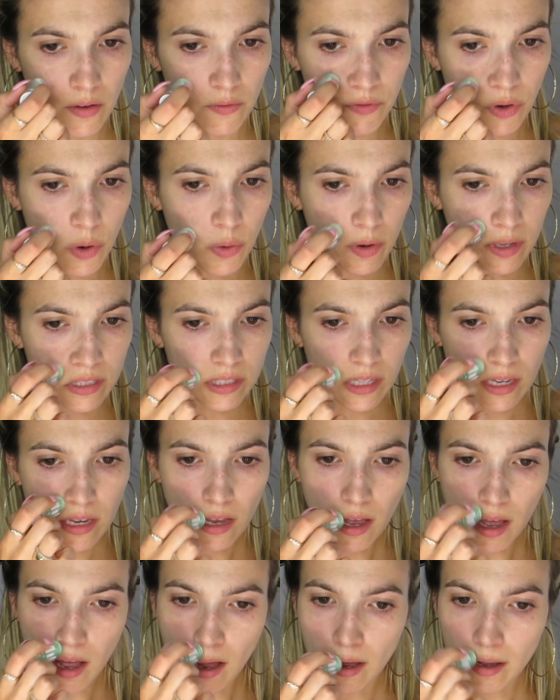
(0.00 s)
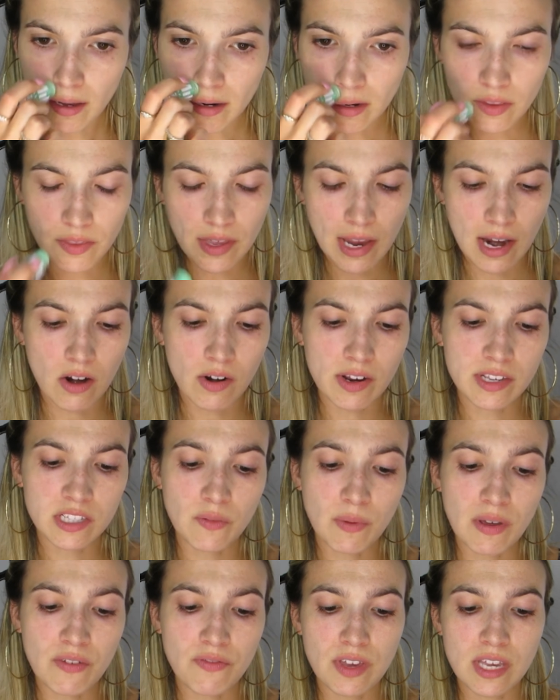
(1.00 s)
focusing on the areas
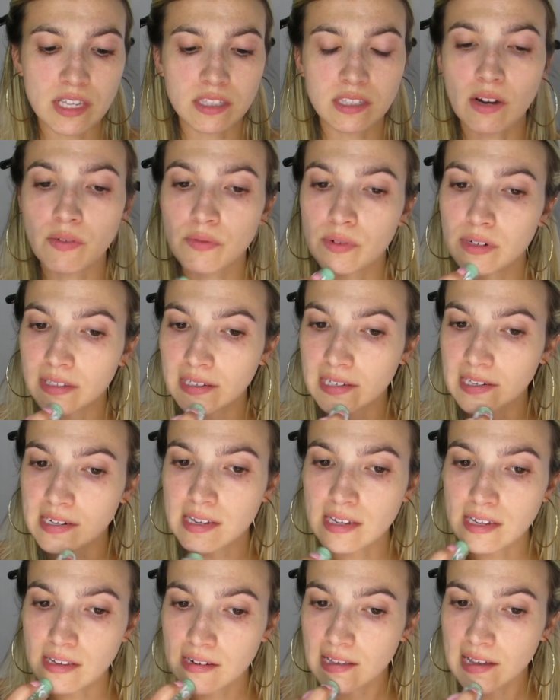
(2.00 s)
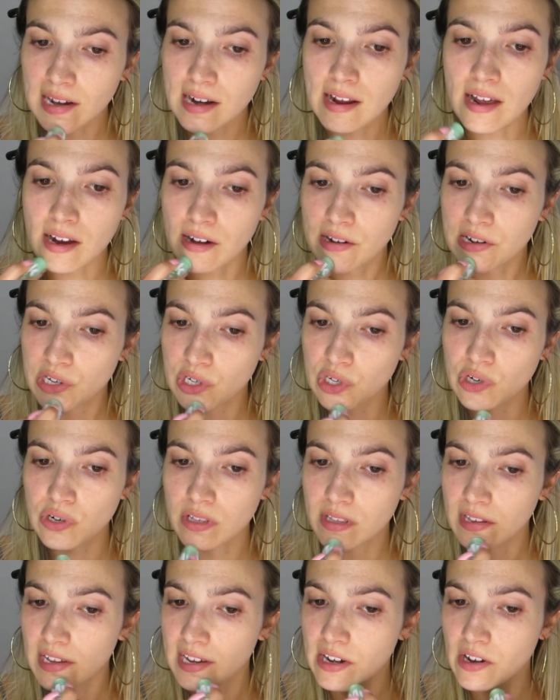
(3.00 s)
of my face that really need that extra
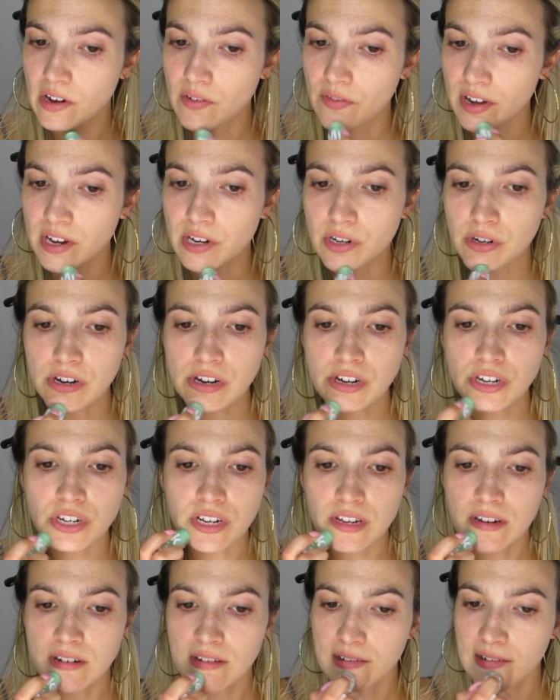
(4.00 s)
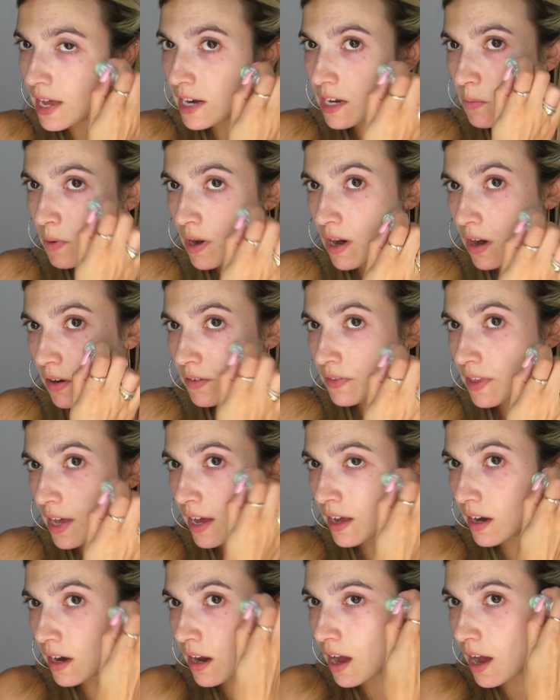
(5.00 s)
layer of hydration, anywhere
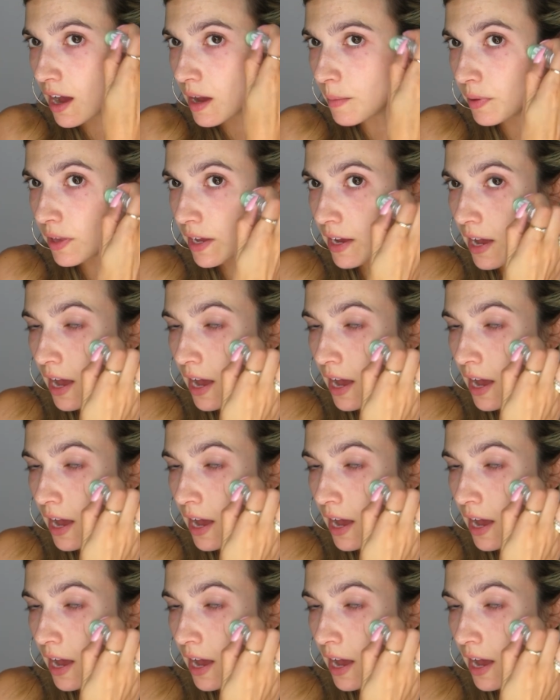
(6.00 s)
that I apply